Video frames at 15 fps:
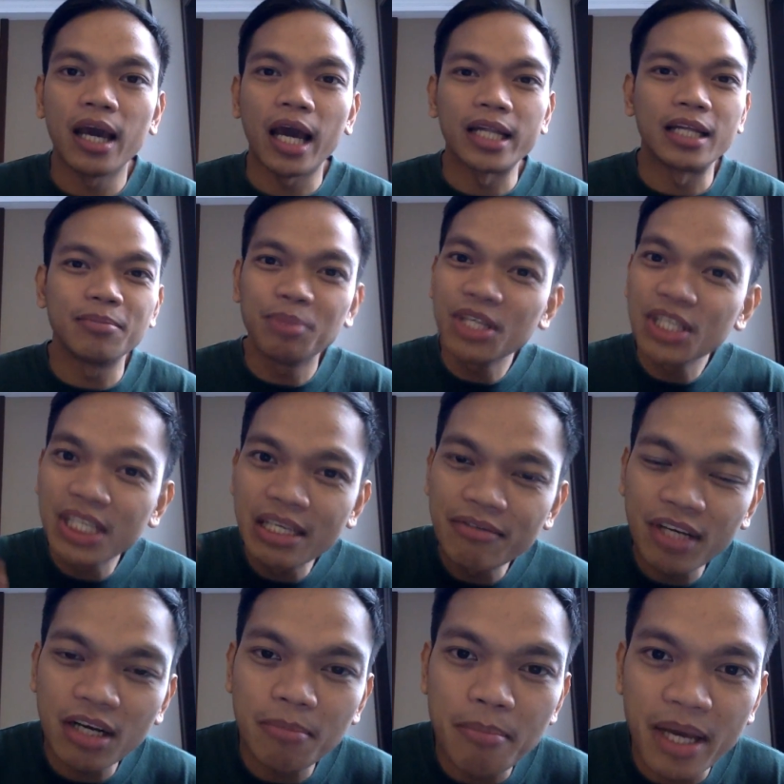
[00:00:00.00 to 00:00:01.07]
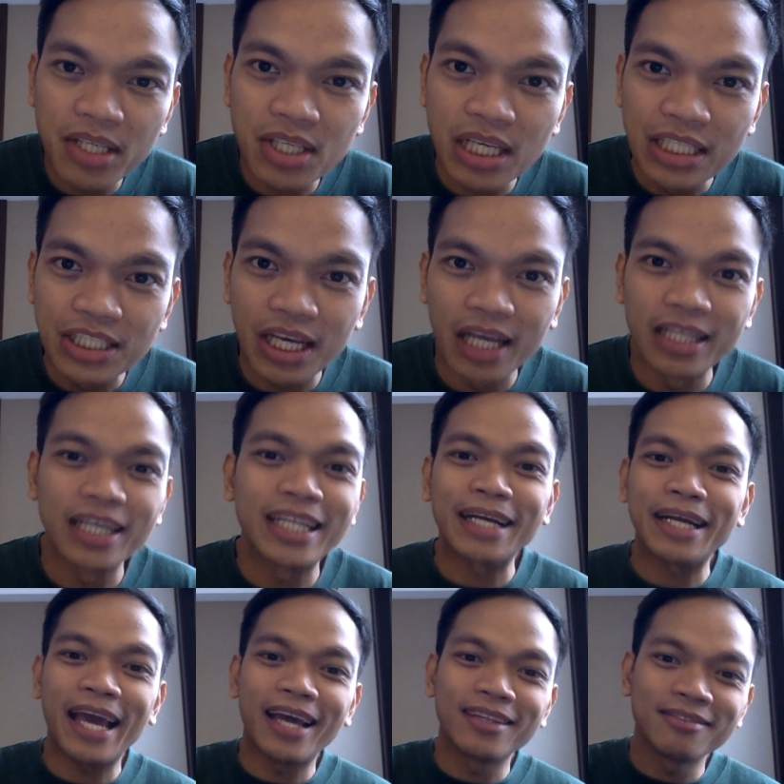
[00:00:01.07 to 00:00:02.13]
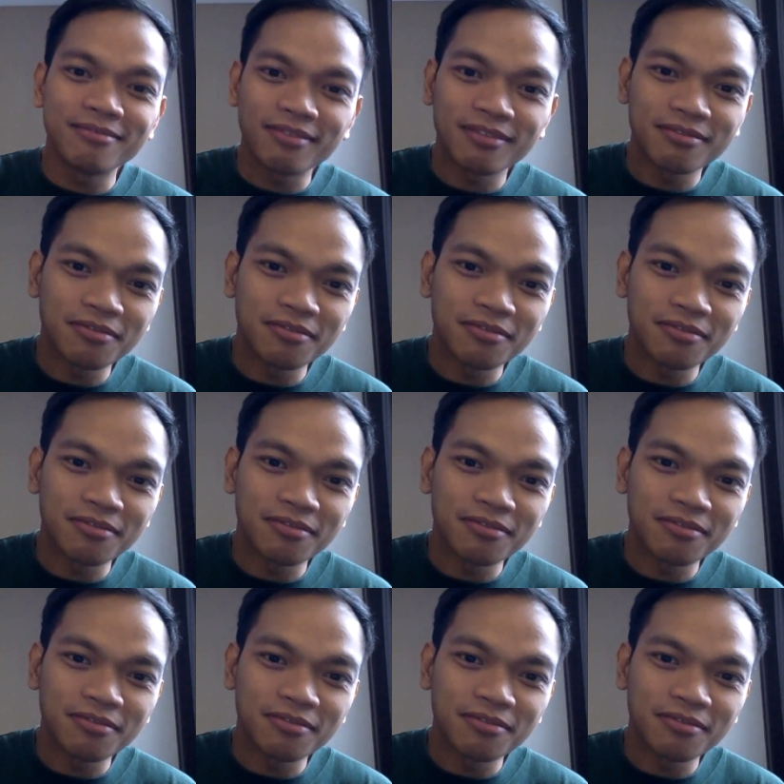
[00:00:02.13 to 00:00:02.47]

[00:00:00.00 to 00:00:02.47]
and then be giving a message, and then again,